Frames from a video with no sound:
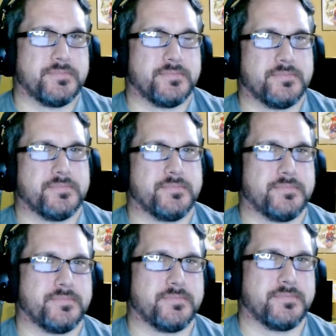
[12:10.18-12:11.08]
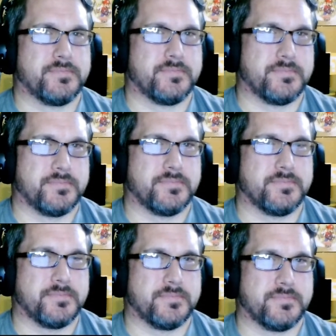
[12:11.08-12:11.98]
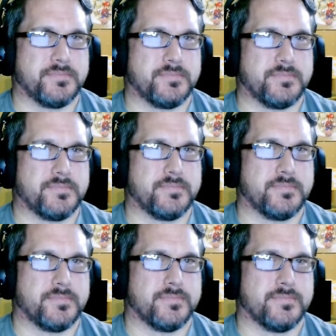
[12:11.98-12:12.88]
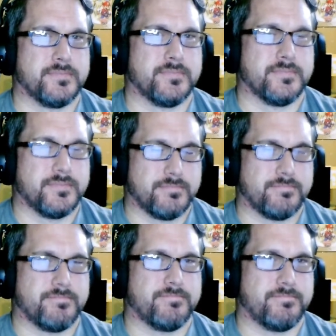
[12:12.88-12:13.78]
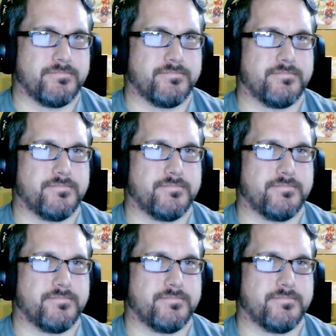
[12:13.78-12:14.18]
No words are spoken by the person on screen.